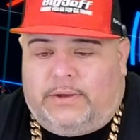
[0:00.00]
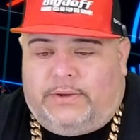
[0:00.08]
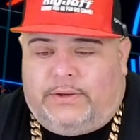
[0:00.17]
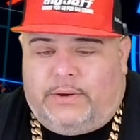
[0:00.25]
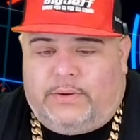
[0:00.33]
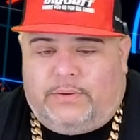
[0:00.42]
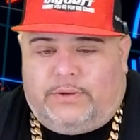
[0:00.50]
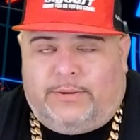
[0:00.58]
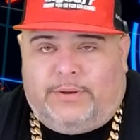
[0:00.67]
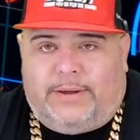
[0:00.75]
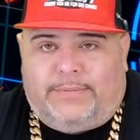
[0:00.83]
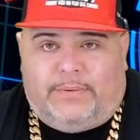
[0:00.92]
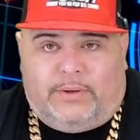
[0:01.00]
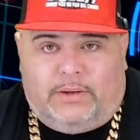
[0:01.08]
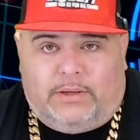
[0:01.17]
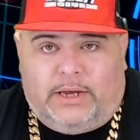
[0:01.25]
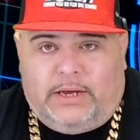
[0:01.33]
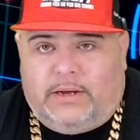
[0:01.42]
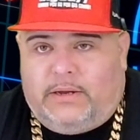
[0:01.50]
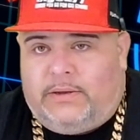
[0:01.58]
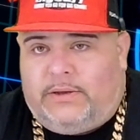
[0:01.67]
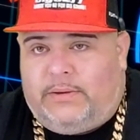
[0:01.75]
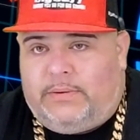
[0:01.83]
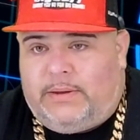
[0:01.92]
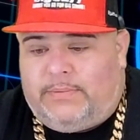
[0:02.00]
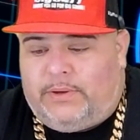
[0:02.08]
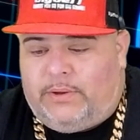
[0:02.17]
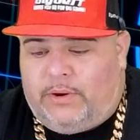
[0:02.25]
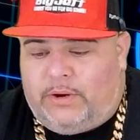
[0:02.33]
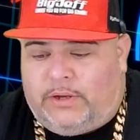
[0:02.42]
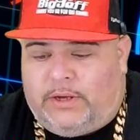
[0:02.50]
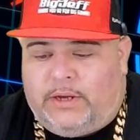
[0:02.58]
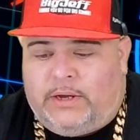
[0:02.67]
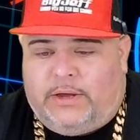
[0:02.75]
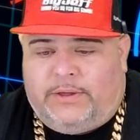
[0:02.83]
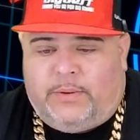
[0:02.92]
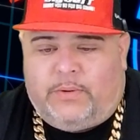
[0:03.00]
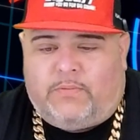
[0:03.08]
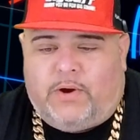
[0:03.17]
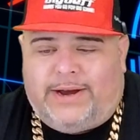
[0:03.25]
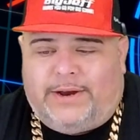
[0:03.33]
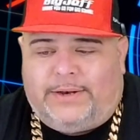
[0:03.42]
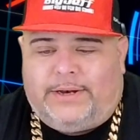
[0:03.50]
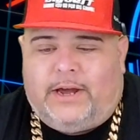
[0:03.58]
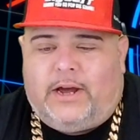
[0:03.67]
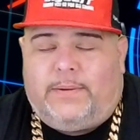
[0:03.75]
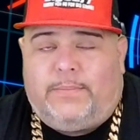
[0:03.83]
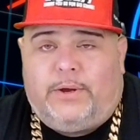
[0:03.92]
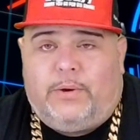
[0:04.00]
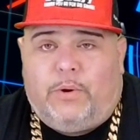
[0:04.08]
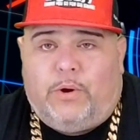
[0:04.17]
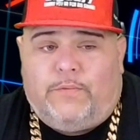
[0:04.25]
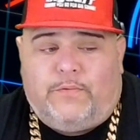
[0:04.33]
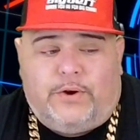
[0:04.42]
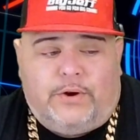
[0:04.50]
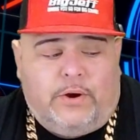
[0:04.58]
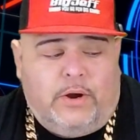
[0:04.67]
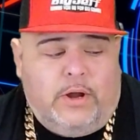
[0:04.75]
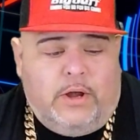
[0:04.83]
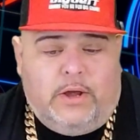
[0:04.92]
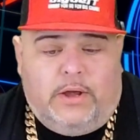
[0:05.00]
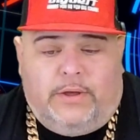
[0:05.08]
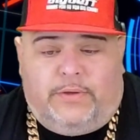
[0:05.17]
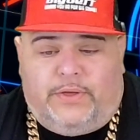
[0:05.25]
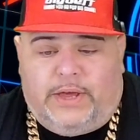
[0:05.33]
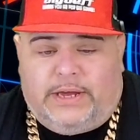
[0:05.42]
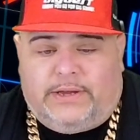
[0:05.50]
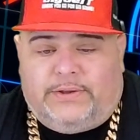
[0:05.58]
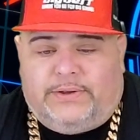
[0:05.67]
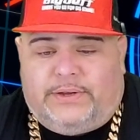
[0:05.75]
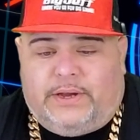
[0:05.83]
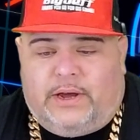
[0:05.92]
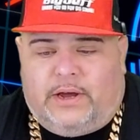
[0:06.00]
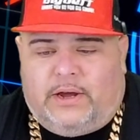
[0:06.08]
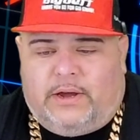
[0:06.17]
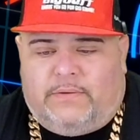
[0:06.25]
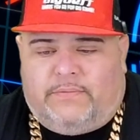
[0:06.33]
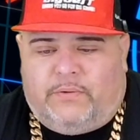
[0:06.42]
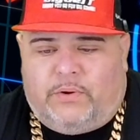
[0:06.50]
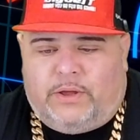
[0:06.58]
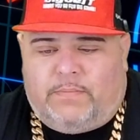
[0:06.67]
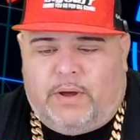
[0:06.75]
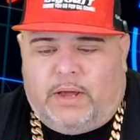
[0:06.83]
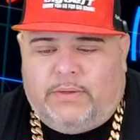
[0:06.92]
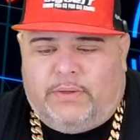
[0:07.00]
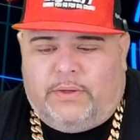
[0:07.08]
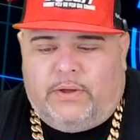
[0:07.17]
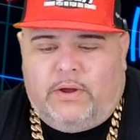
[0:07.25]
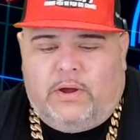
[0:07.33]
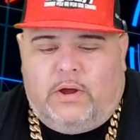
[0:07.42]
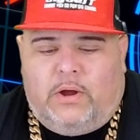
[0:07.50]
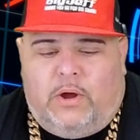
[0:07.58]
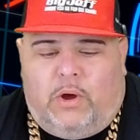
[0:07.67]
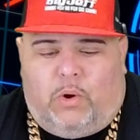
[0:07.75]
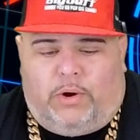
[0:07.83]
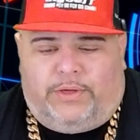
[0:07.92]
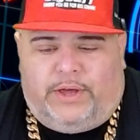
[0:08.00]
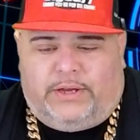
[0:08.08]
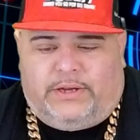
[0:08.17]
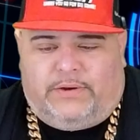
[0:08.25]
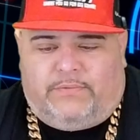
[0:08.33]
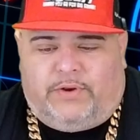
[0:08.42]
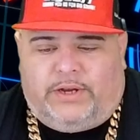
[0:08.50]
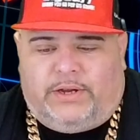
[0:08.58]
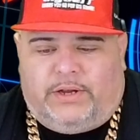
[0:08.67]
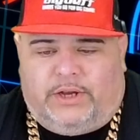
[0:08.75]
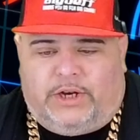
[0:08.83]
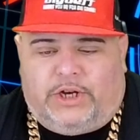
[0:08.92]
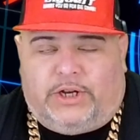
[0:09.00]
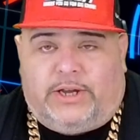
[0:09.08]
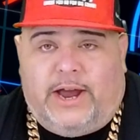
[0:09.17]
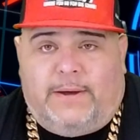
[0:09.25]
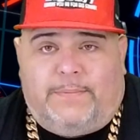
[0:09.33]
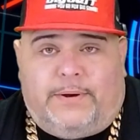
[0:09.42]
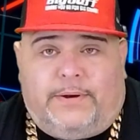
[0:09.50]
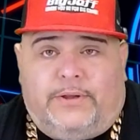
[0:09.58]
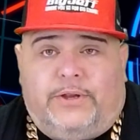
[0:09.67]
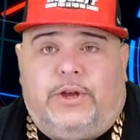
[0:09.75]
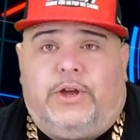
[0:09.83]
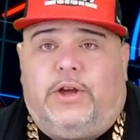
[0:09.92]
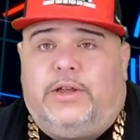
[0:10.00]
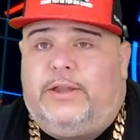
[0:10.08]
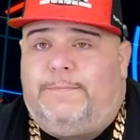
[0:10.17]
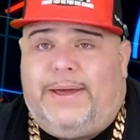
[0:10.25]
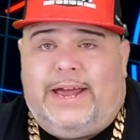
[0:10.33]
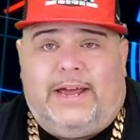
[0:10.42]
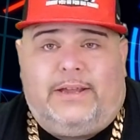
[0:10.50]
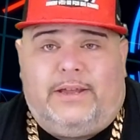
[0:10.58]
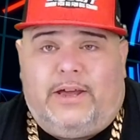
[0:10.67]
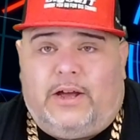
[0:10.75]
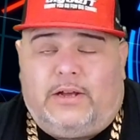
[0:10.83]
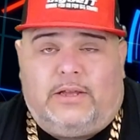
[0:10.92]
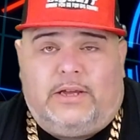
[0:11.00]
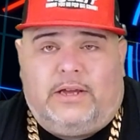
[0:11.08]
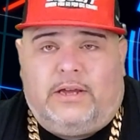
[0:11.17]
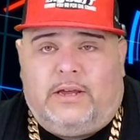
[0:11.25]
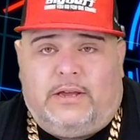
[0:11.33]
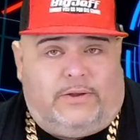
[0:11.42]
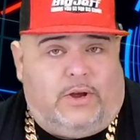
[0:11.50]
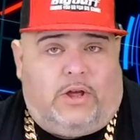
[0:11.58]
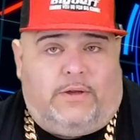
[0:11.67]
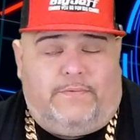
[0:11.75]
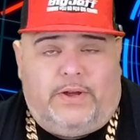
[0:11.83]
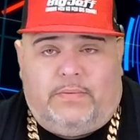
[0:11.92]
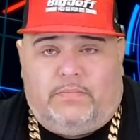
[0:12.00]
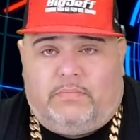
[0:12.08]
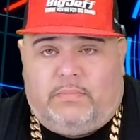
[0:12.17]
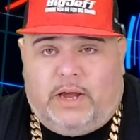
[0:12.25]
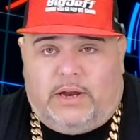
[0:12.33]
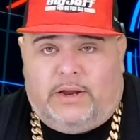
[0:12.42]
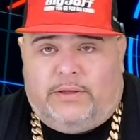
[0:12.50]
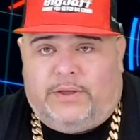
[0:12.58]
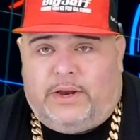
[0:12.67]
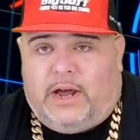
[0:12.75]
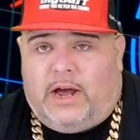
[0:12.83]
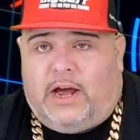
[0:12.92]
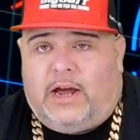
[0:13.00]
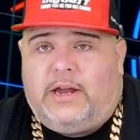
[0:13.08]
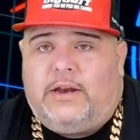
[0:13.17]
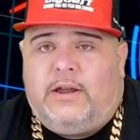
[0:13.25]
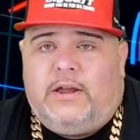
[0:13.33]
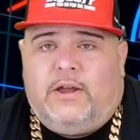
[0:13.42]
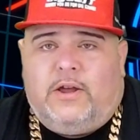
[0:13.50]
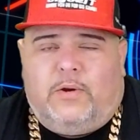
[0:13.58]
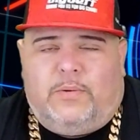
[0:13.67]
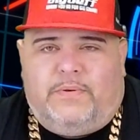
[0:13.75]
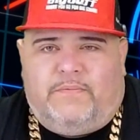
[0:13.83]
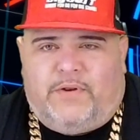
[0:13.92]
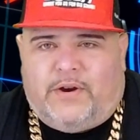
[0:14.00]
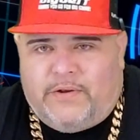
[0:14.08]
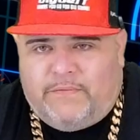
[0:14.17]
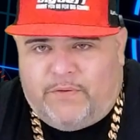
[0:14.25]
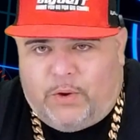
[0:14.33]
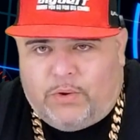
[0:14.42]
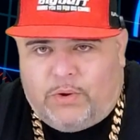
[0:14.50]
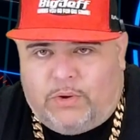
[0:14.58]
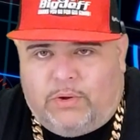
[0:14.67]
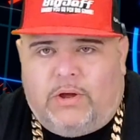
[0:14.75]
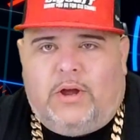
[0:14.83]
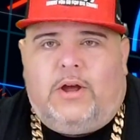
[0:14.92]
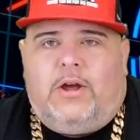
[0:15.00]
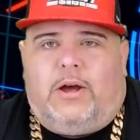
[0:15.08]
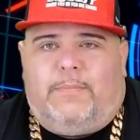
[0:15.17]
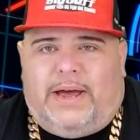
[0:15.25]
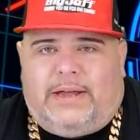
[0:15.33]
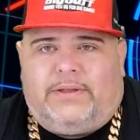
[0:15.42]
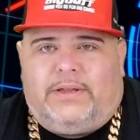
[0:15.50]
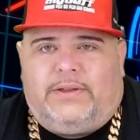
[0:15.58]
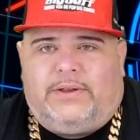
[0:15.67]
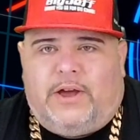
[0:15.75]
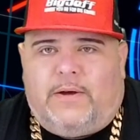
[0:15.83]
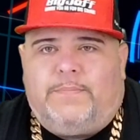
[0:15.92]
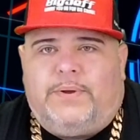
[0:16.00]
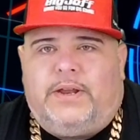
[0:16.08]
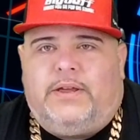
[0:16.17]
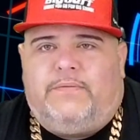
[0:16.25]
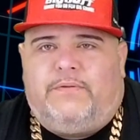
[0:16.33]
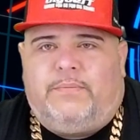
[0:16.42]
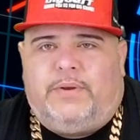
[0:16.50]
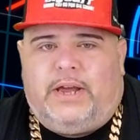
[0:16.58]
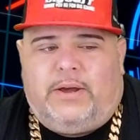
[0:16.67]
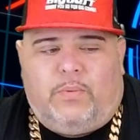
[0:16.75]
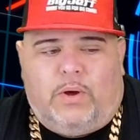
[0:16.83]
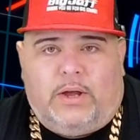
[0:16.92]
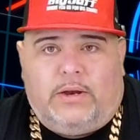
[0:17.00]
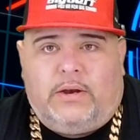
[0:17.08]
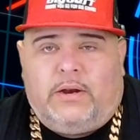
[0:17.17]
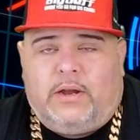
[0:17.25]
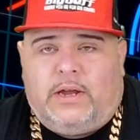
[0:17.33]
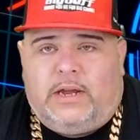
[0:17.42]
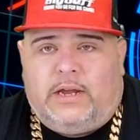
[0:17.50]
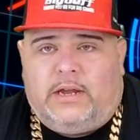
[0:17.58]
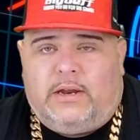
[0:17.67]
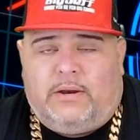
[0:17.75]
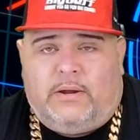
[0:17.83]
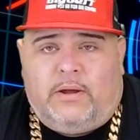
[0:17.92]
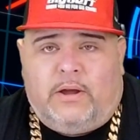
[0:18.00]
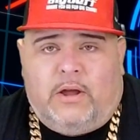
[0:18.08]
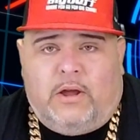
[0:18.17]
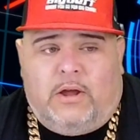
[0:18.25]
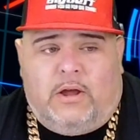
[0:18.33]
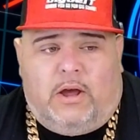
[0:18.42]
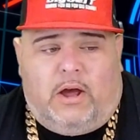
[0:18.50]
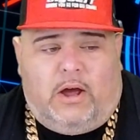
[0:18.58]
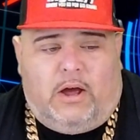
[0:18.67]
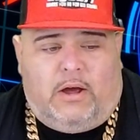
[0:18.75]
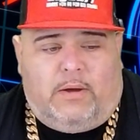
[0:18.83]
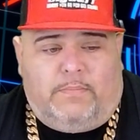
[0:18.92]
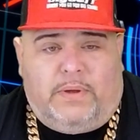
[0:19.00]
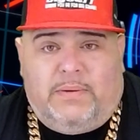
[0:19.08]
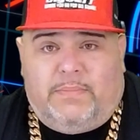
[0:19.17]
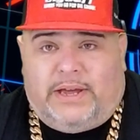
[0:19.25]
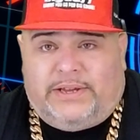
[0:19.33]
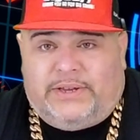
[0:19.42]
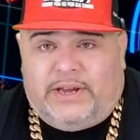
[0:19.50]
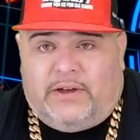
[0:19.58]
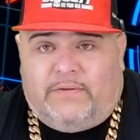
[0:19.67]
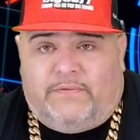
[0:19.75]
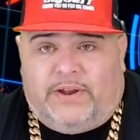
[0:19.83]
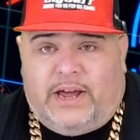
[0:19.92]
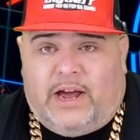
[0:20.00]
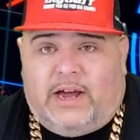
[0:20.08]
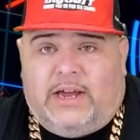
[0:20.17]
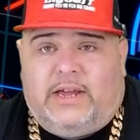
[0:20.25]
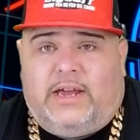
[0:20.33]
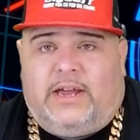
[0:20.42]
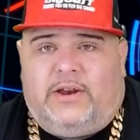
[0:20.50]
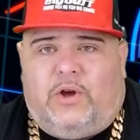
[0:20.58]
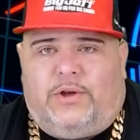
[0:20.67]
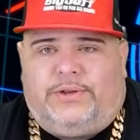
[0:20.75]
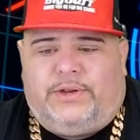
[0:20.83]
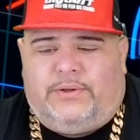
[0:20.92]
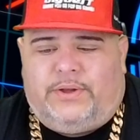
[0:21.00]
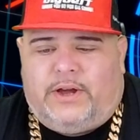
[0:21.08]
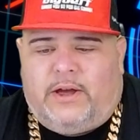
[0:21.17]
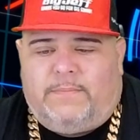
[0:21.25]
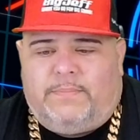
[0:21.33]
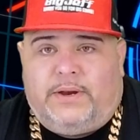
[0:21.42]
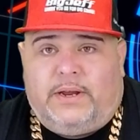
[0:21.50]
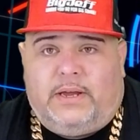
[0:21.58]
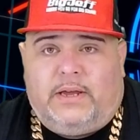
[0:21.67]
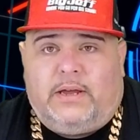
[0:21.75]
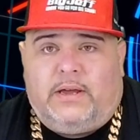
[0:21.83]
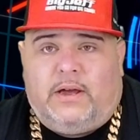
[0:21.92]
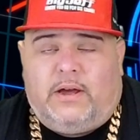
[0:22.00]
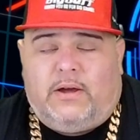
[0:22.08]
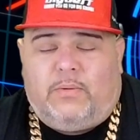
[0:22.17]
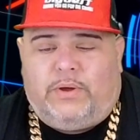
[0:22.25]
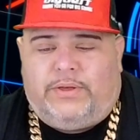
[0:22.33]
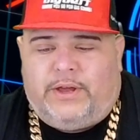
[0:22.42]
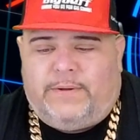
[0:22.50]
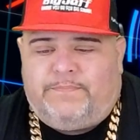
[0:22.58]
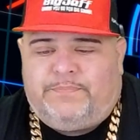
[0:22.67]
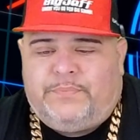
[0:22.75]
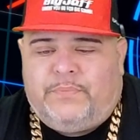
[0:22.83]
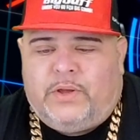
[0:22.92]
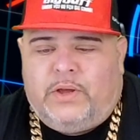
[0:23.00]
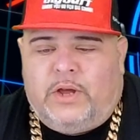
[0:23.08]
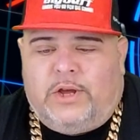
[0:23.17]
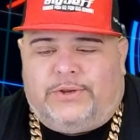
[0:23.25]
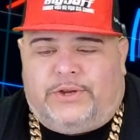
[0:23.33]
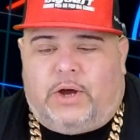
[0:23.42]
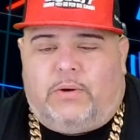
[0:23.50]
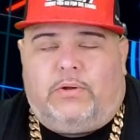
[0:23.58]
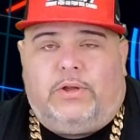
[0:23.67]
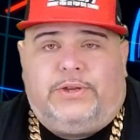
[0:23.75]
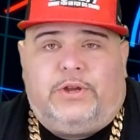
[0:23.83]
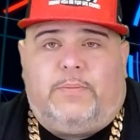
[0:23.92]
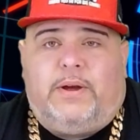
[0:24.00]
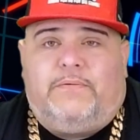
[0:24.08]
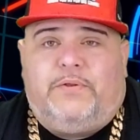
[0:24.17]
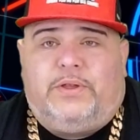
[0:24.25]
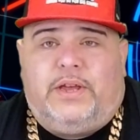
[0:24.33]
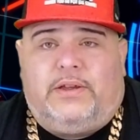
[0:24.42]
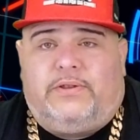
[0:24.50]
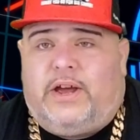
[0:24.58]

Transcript: So sometimes a little late, sometimes a little early. I think we're right on time to go over things for the month or things that recently just happened. It's the good, the bad, the ugly. It's all of it. Got nothing to hide. We've been very vocal about this company from day one, and me, myself, and I, and also the company within. So let's talk about a few things.